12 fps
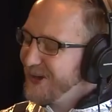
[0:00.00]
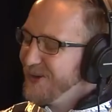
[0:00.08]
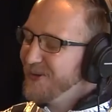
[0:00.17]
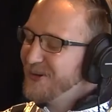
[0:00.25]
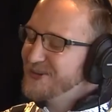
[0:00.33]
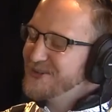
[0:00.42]

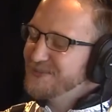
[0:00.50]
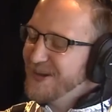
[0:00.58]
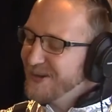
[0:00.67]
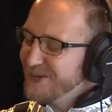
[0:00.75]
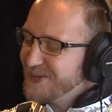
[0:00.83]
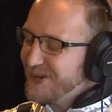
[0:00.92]
coworkers a
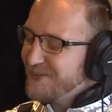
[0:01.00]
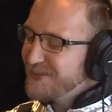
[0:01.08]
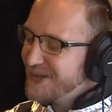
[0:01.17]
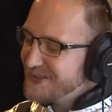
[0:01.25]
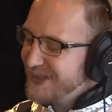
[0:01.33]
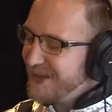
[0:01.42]
better term
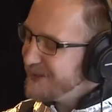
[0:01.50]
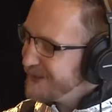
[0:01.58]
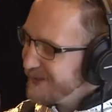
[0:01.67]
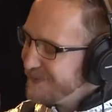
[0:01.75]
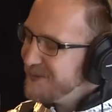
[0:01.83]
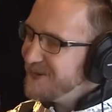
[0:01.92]
because I mean
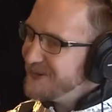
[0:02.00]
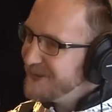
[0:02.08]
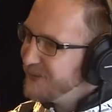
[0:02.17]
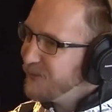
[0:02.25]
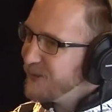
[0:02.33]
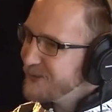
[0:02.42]
they're putting
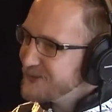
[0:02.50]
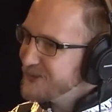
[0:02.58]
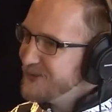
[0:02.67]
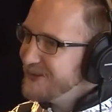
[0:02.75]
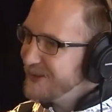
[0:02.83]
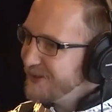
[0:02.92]
in the work
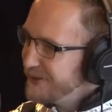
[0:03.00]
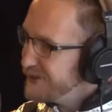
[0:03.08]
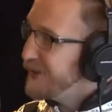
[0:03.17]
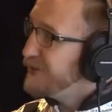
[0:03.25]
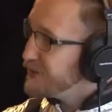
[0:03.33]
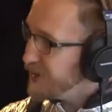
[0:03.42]
too. You know, they are
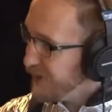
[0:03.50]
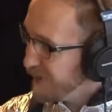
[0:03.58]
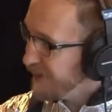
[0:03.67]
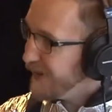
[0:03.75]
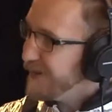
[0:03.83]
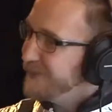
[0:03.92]
sure they're
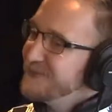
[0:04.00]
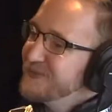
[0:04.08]
showing are. off.